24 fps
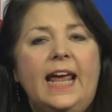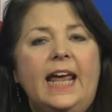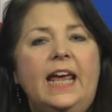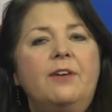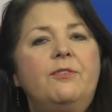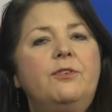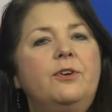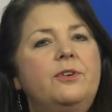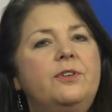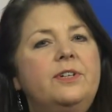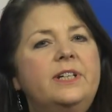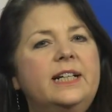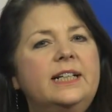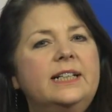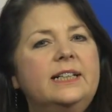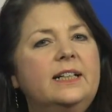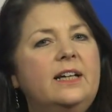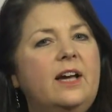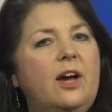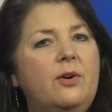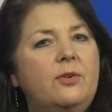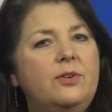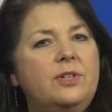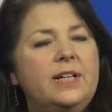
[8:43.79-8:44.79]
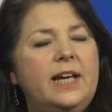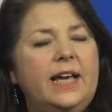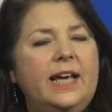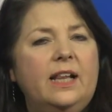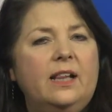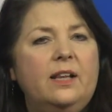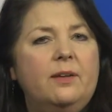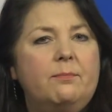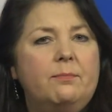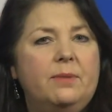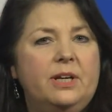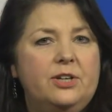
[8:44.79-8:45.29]
If you didn't go to
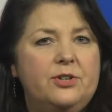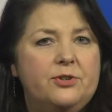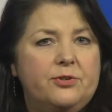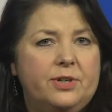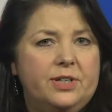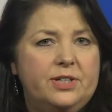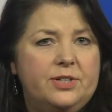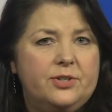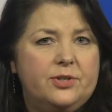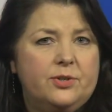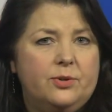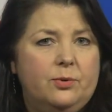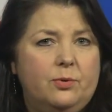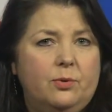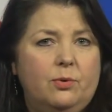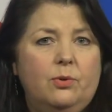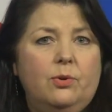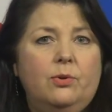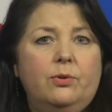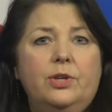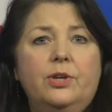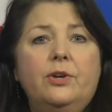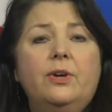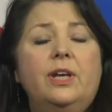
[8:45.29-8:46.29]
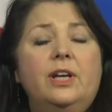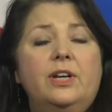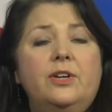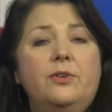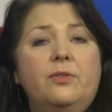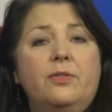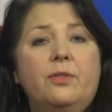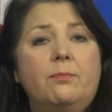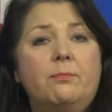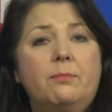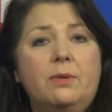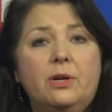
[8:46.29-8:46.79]
elementary school, you can do
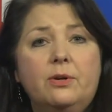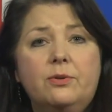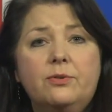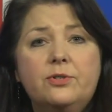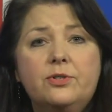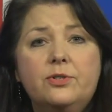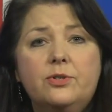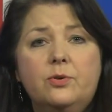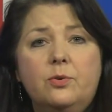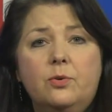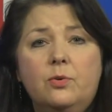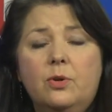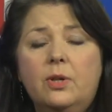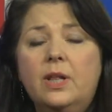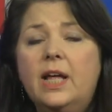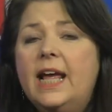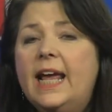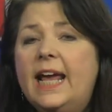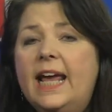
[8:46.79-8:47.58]
the middle school.